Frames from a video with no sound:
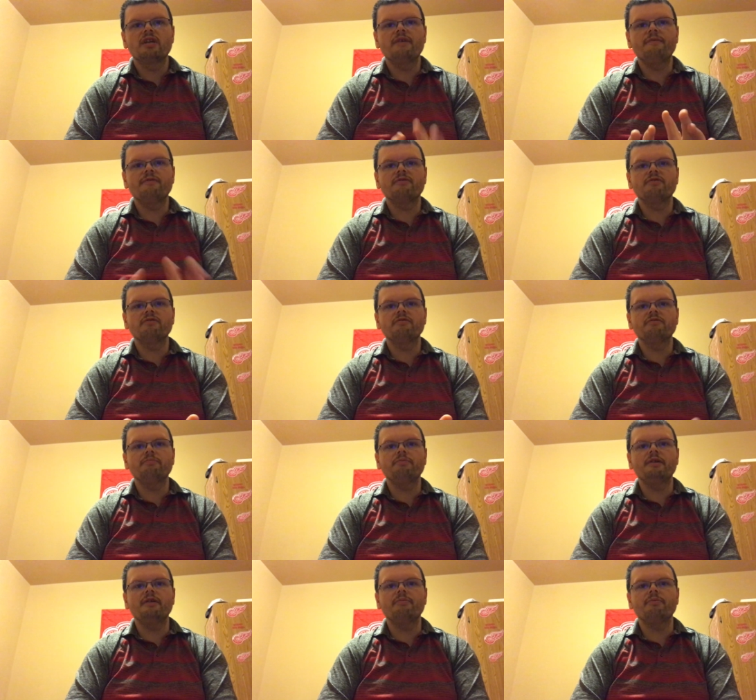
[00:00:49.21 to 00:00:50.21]
Keep it true to
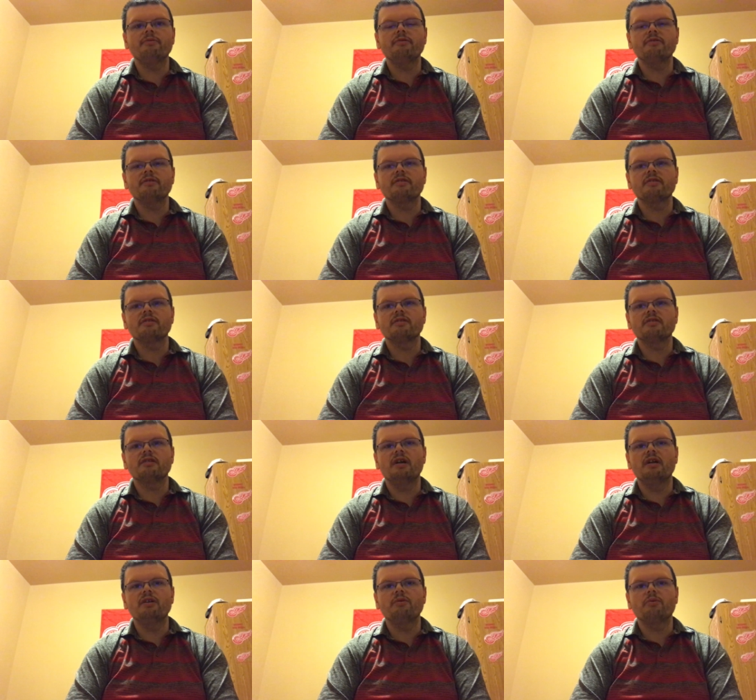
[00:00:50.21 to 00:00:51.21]
people
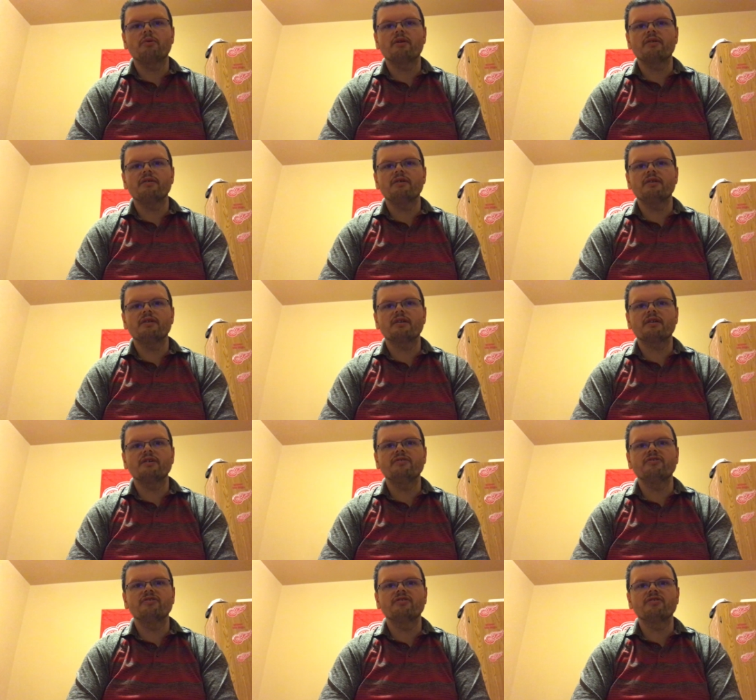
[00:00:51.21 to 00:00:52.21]
that you're worth it.
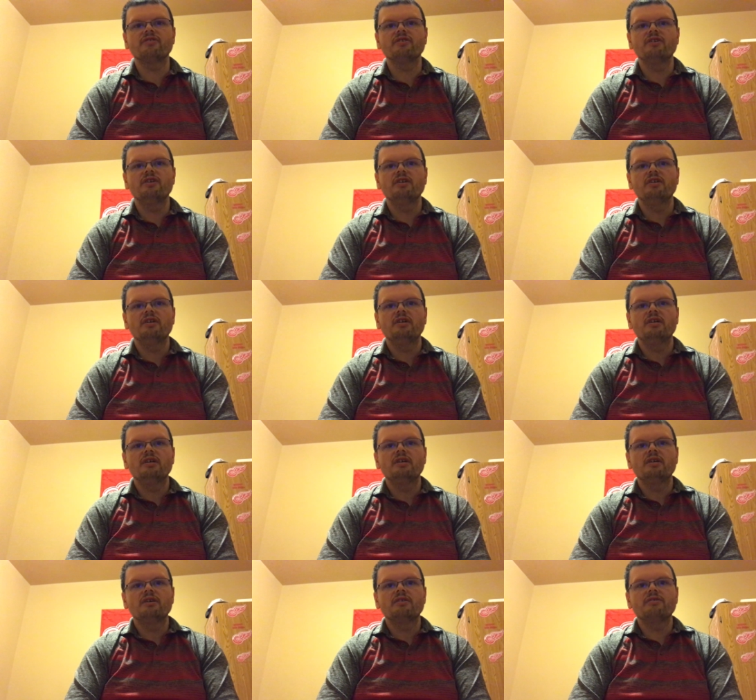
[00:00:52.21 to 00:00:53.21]
Because
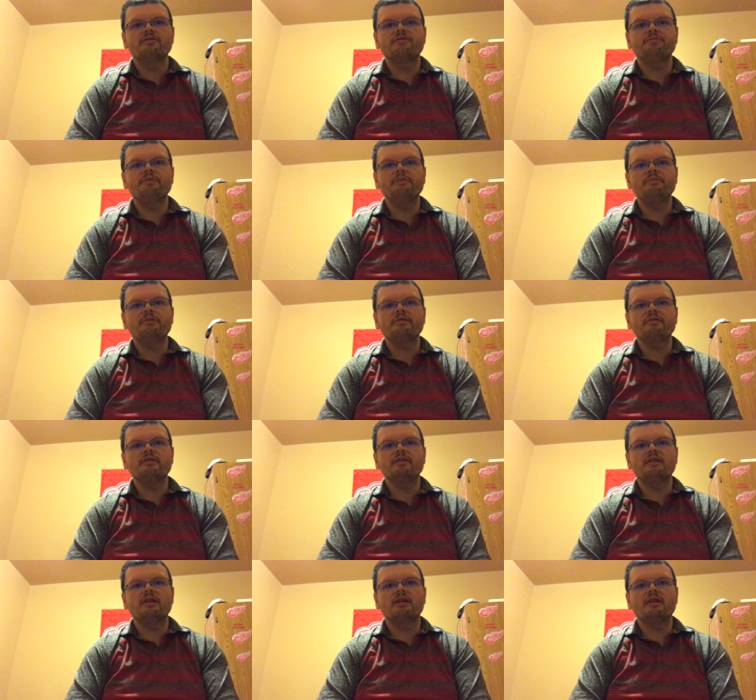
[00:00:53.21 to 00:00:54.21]
there's people out
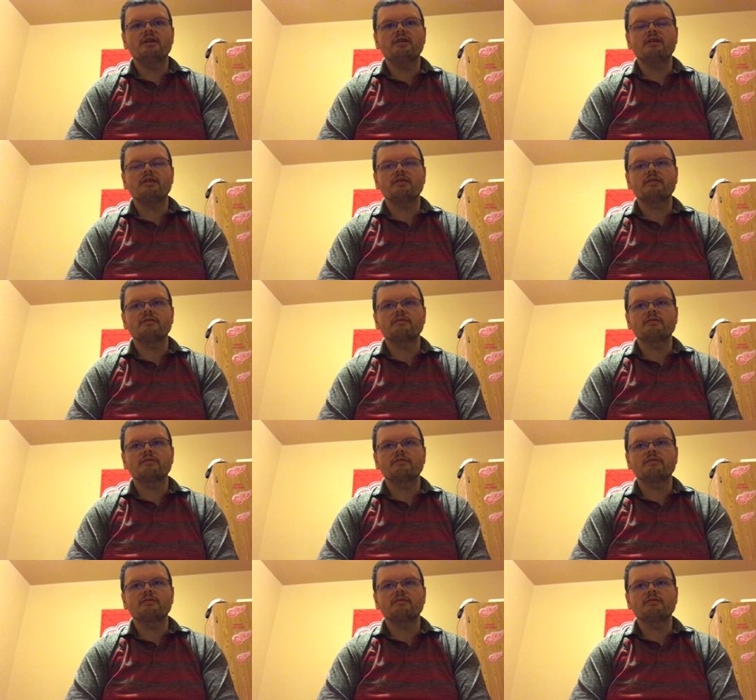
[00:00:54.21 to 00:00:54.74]
there